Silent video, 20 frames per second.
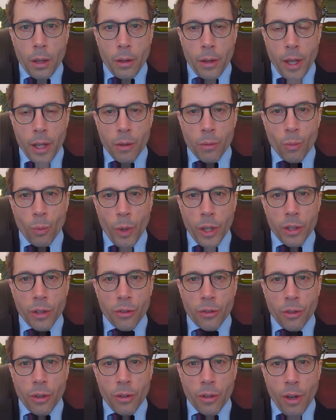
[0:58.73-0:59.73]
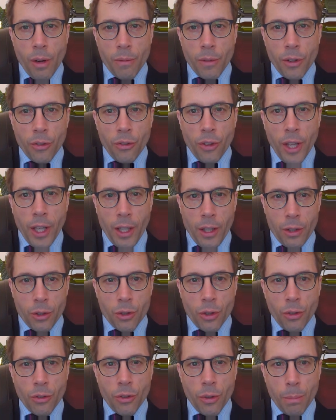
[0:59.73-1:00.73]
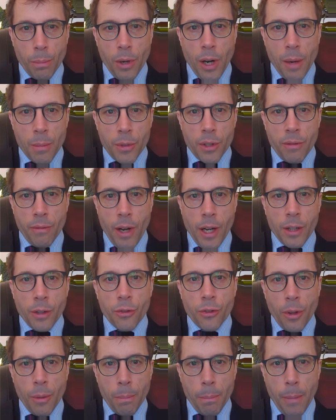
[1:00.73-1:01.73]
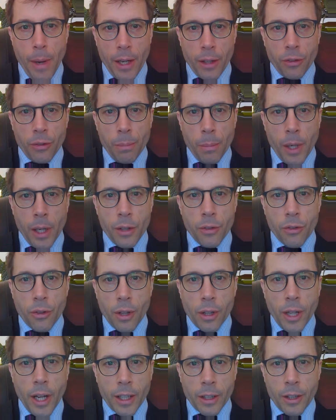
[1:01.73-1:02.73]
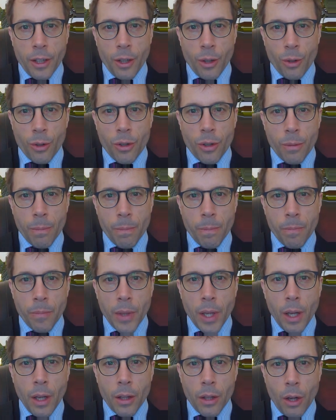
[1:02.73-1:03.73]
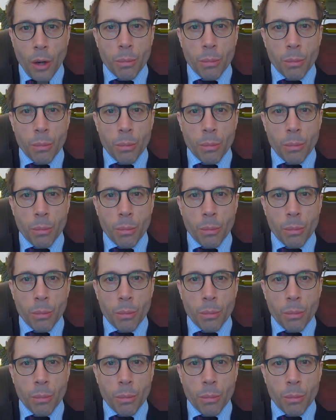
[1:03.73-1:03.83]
Then we just do the obvious thing and choose the parameter values that maximize the likelihood. The